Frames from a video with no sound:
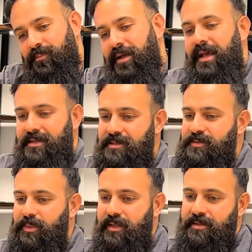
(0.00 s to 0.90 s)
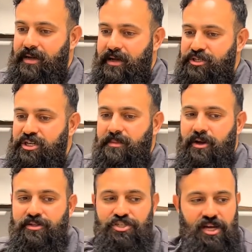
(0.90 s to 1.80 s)
but yes, but uh, sheet
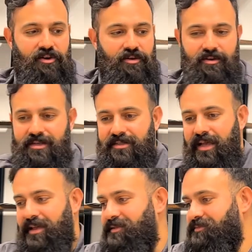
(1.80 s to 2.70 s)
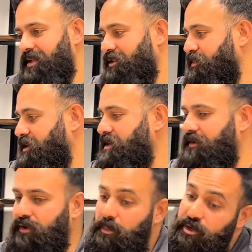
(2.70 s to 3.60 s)
metal in general is, like, a, a, little bit
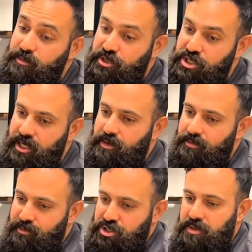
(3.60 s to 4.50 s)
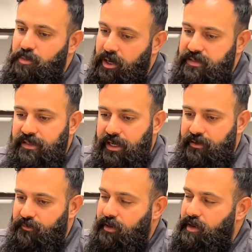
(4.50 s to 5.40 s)
tough compared to machine machine parts to get
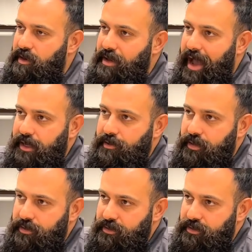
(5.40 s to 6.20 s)
it very accurate